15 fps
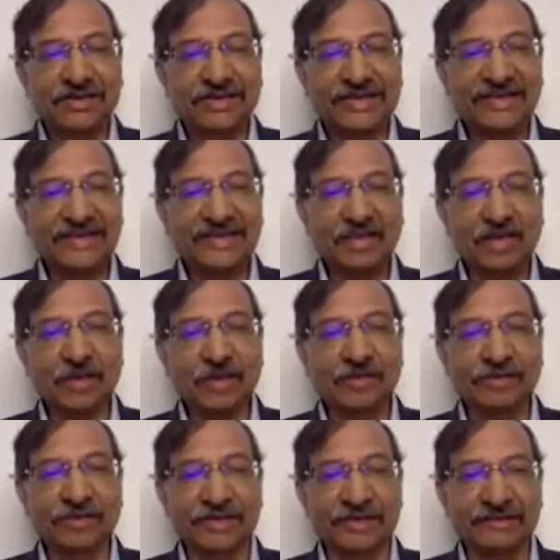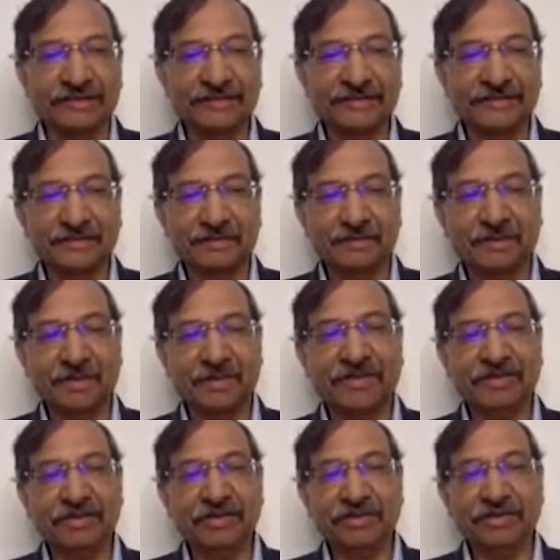So design is a common word, but
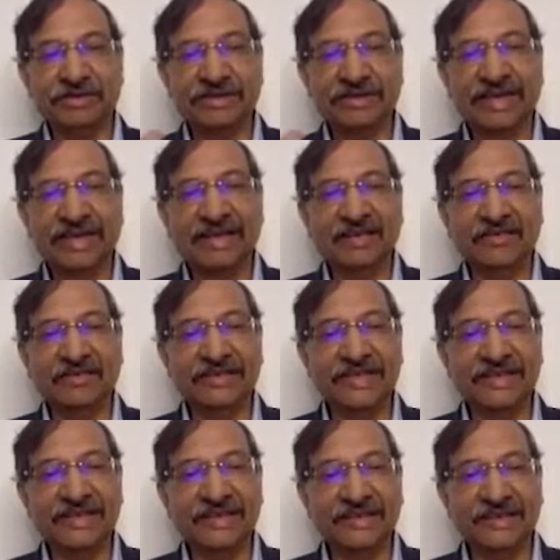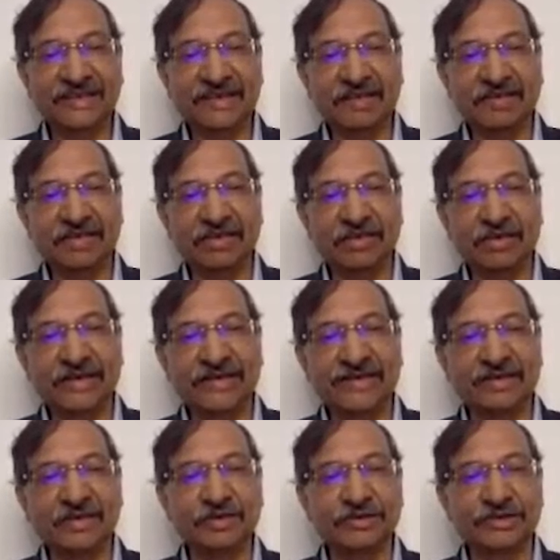when you link it to thinking, then we need to
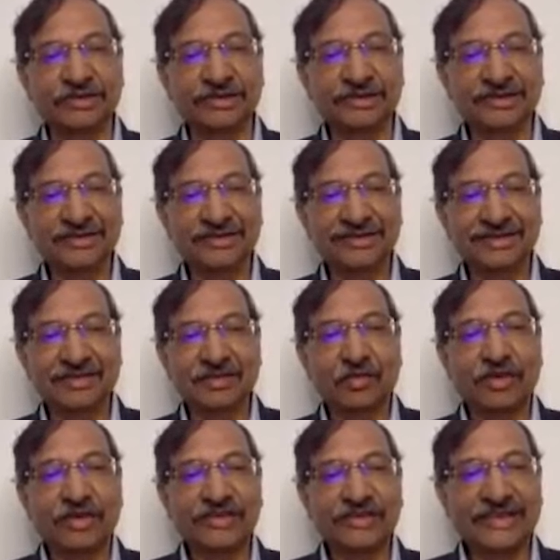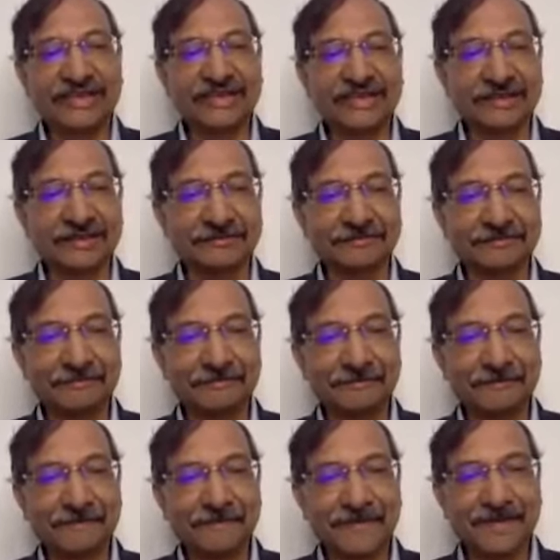ask a question: what is thinking?
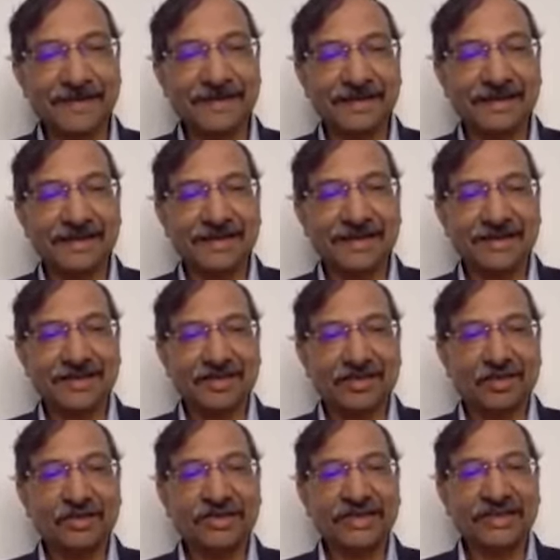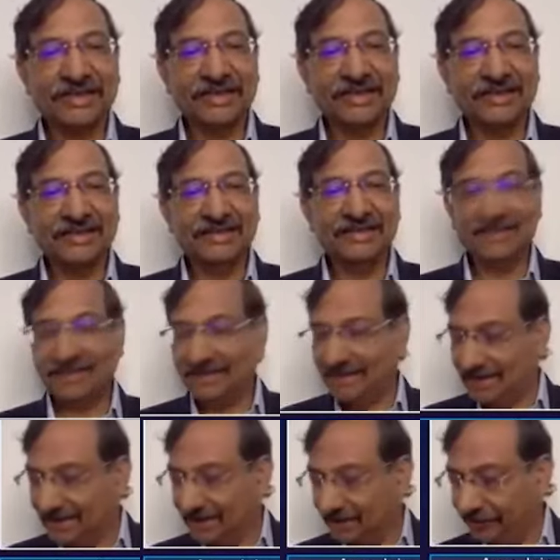So thinking is
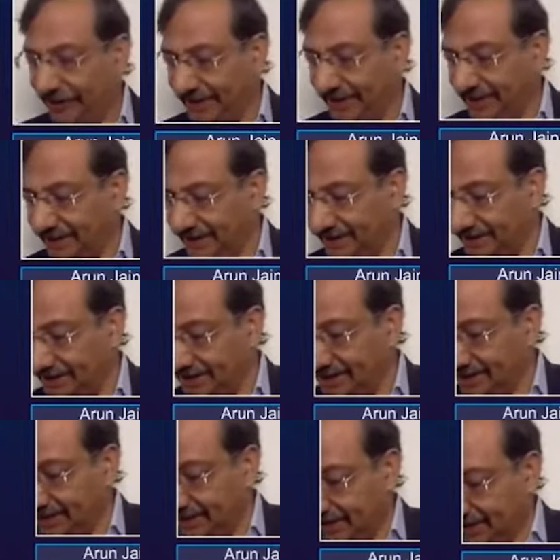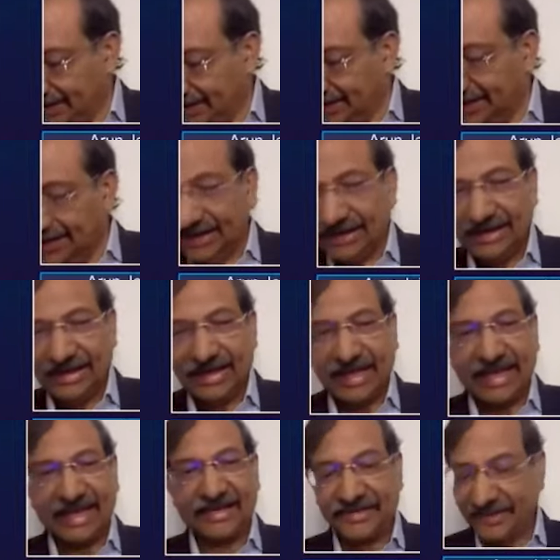defined as an
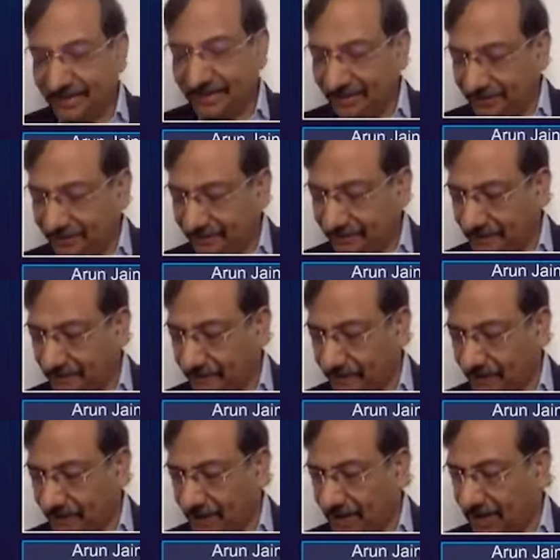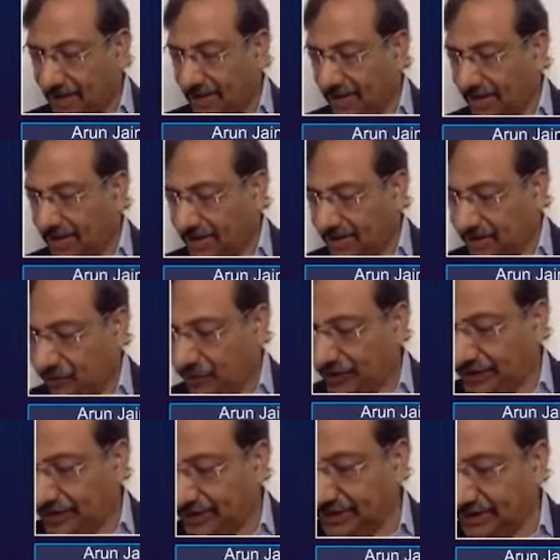action
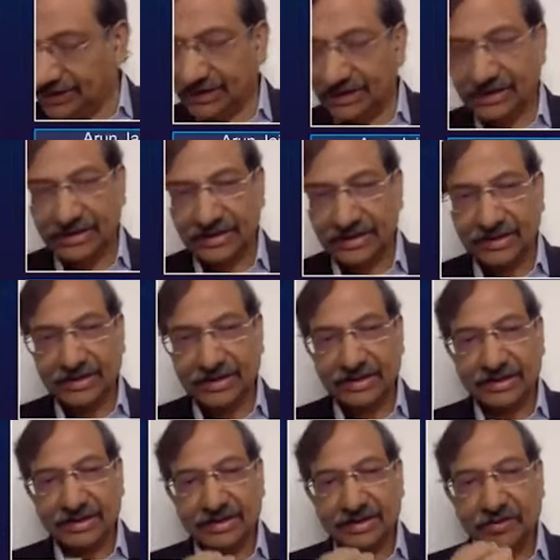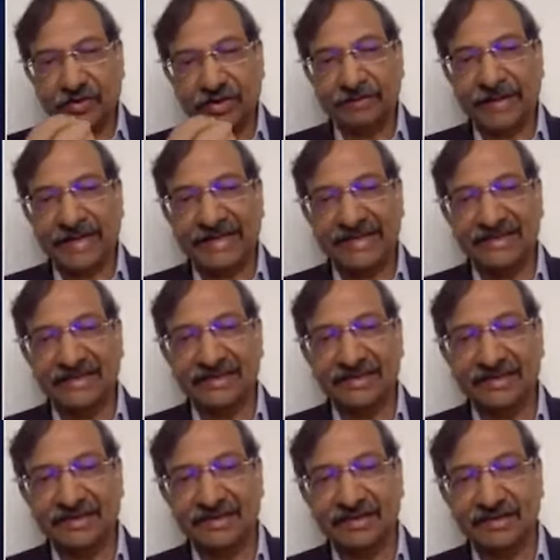which one
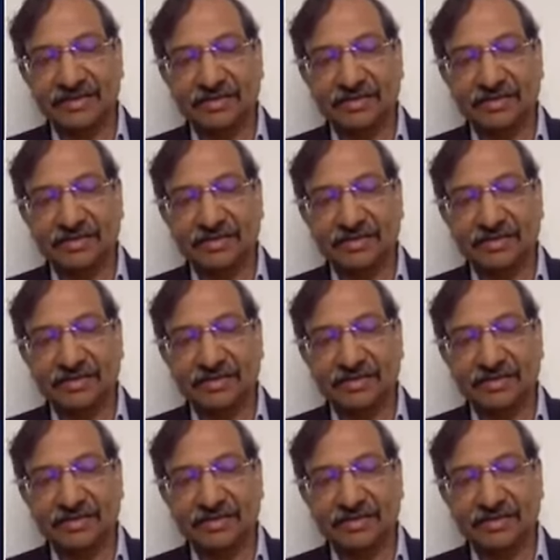minds